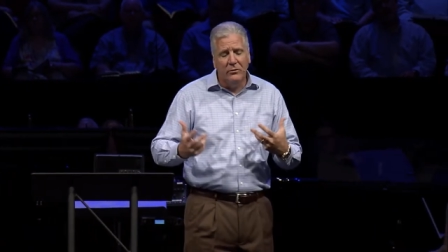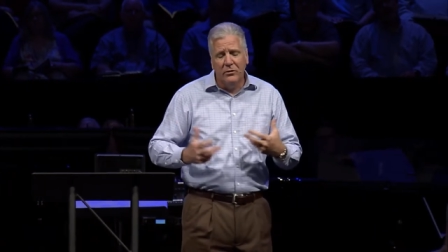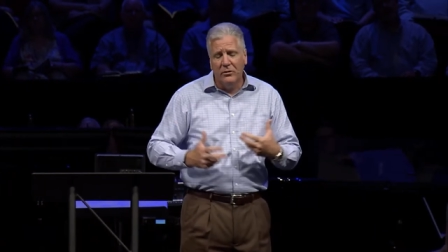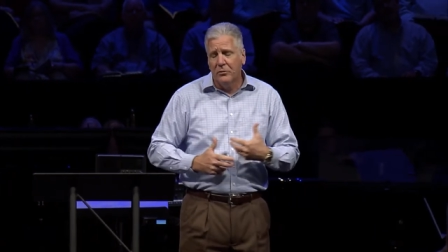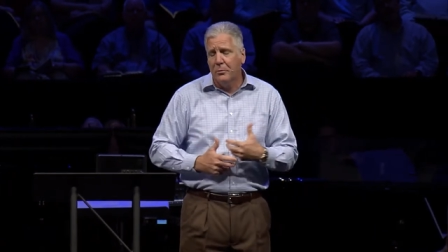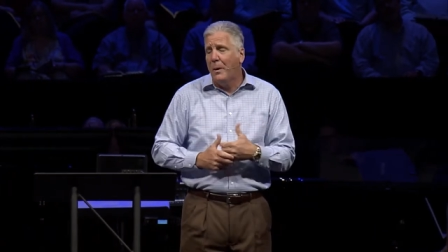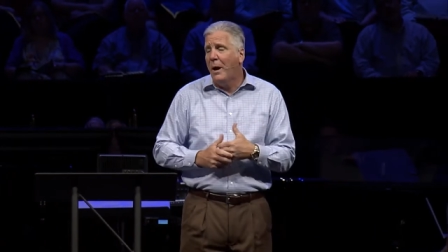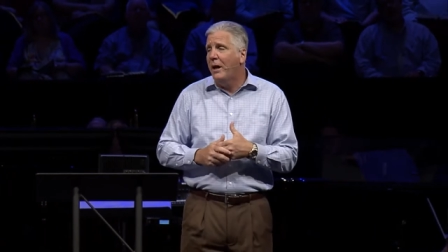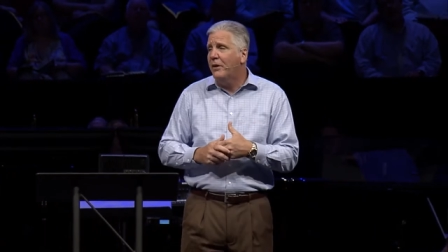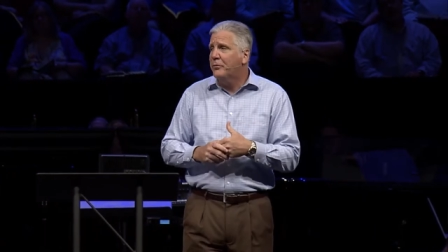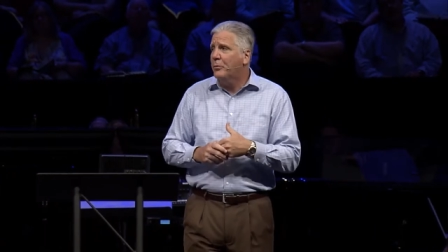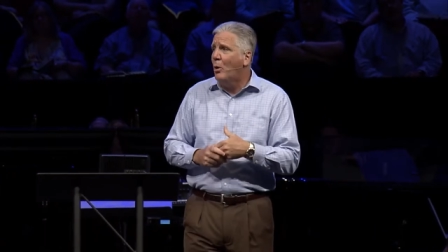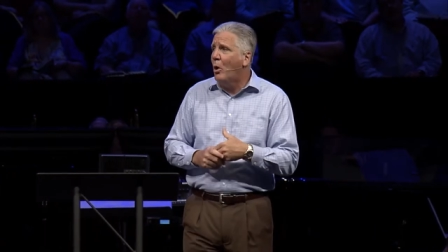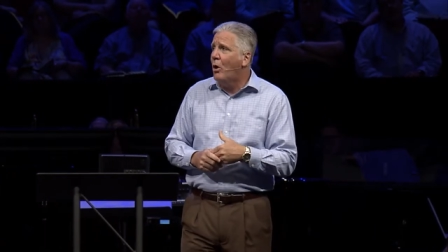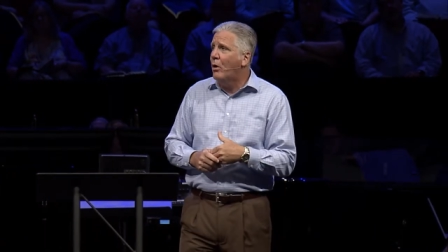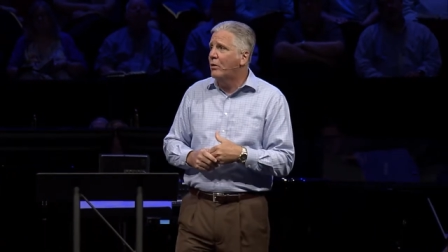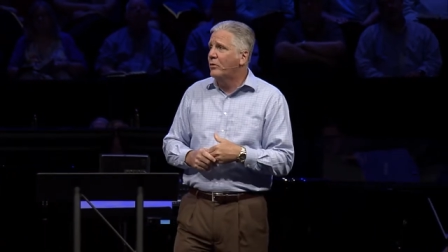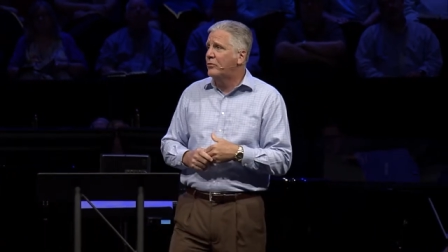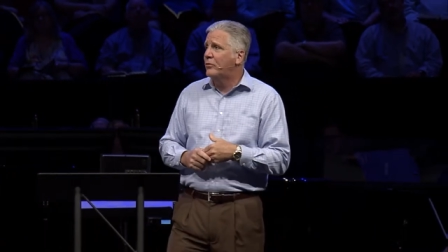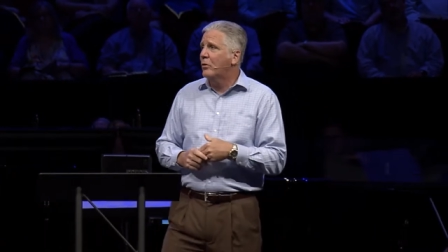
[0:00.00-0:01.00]
It's possible
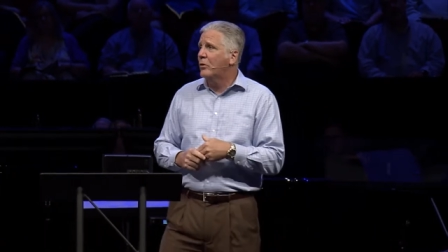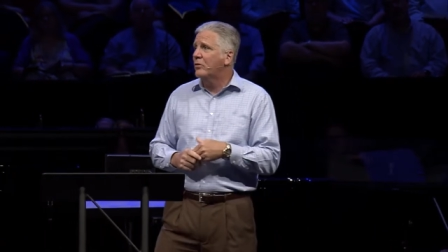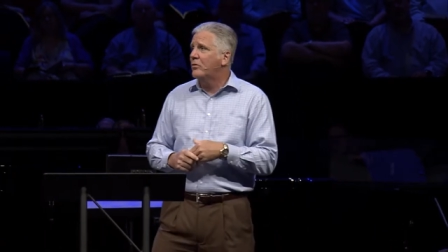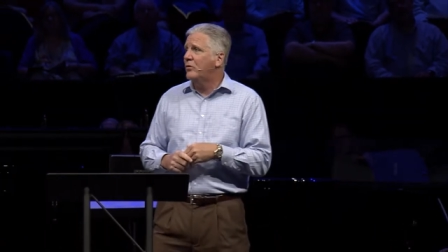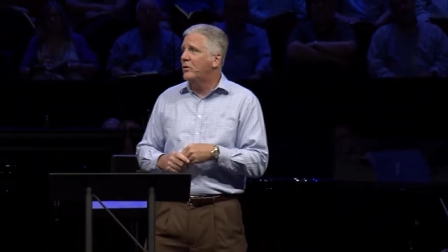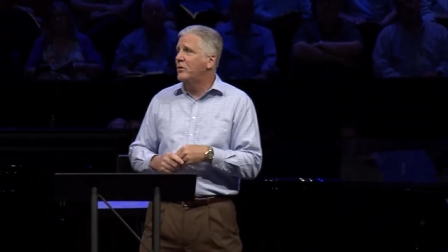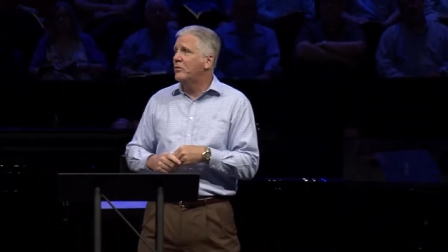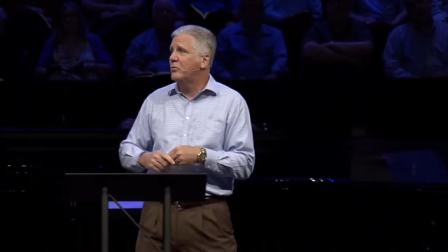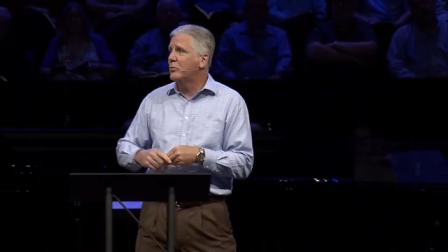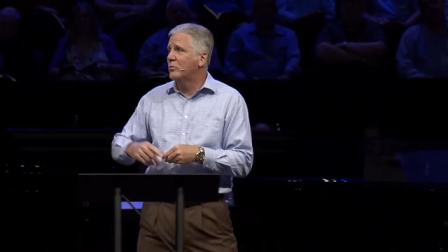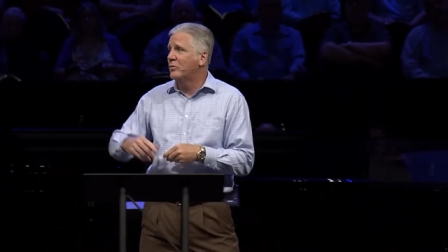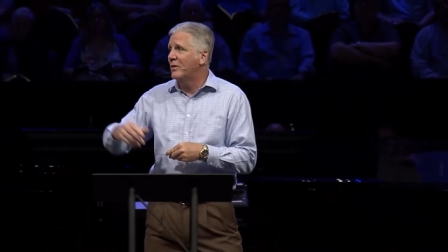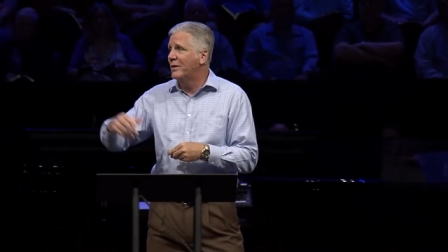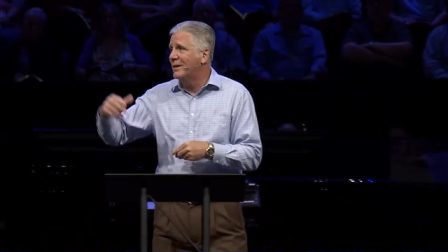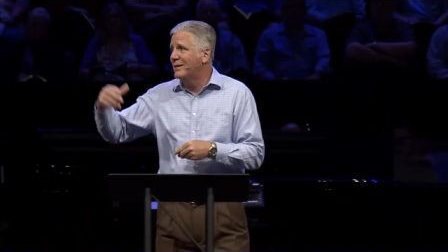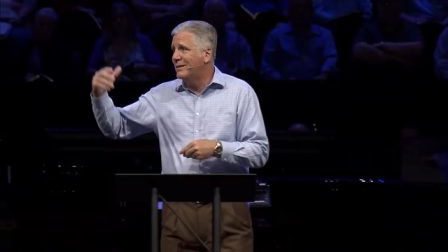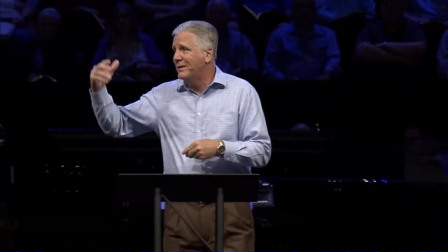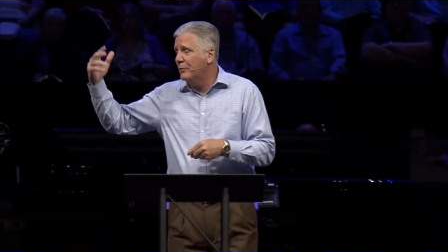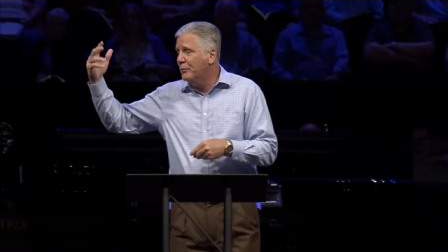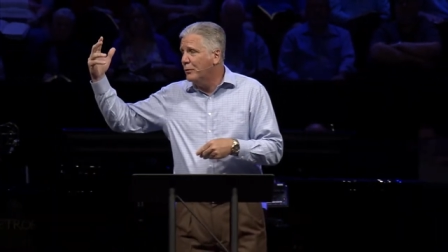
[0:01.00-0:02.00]
Artaxerxes was at a
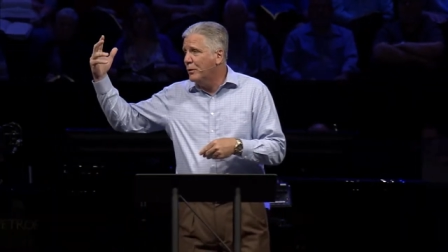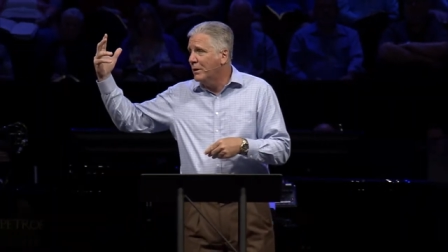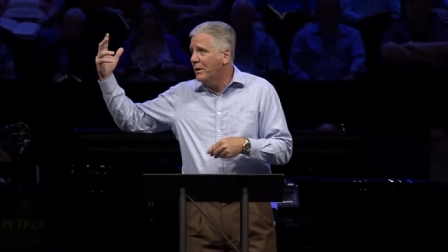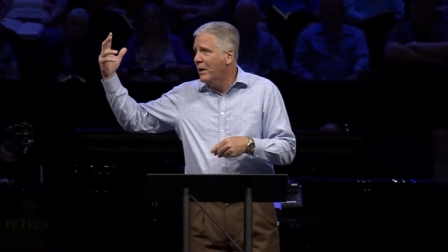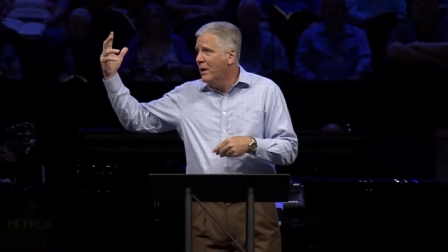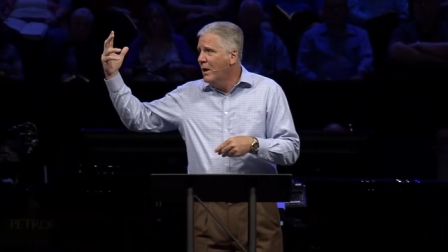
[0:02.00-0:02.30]
different